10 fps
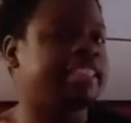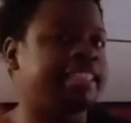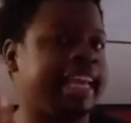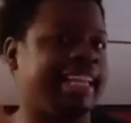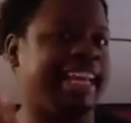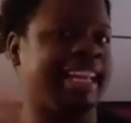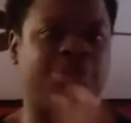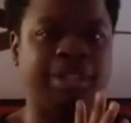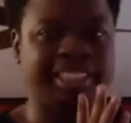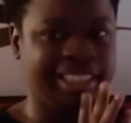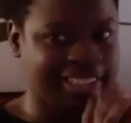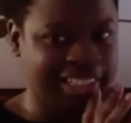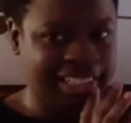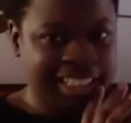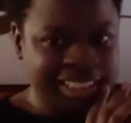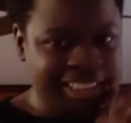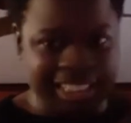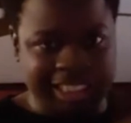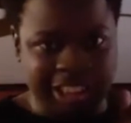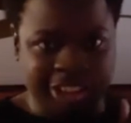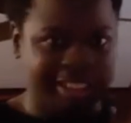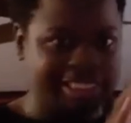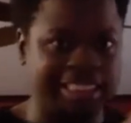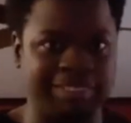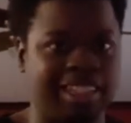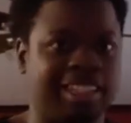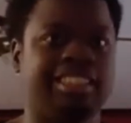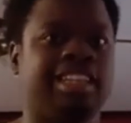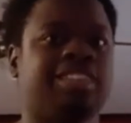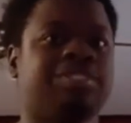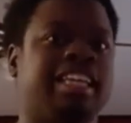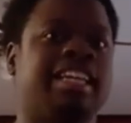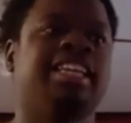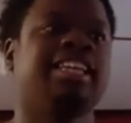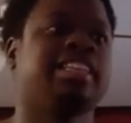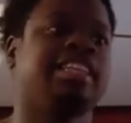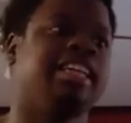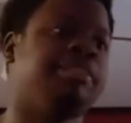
least ain't like, what is it, $600-$700 for like a laptop?